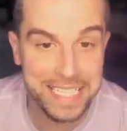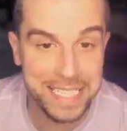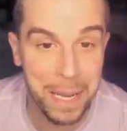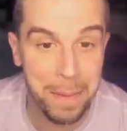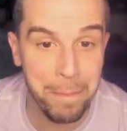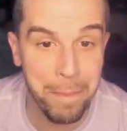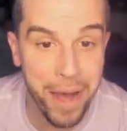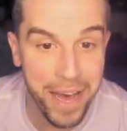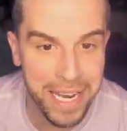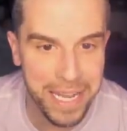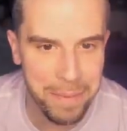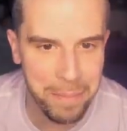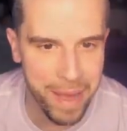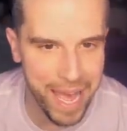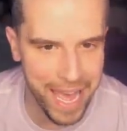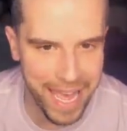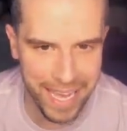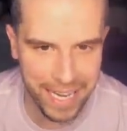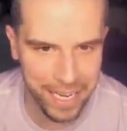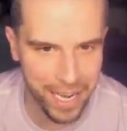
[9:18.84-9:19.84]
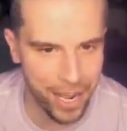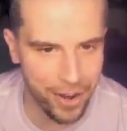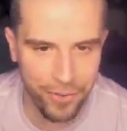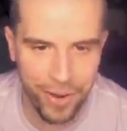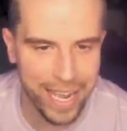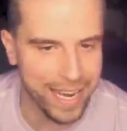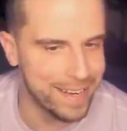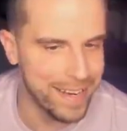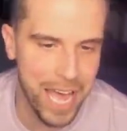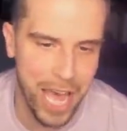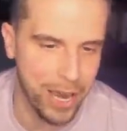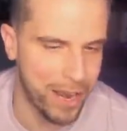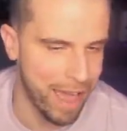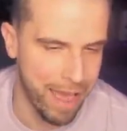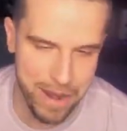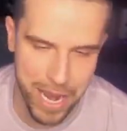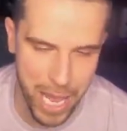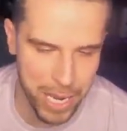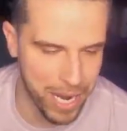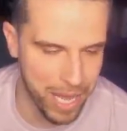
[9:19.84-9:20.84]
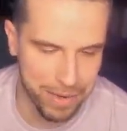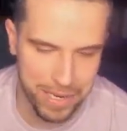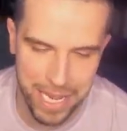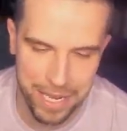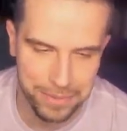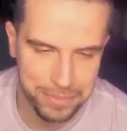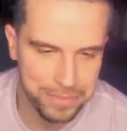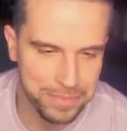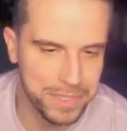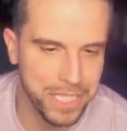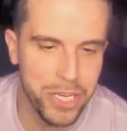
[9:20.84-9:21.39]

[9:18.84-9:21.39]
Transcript: he's the money man. All right, no, no, no, no, no.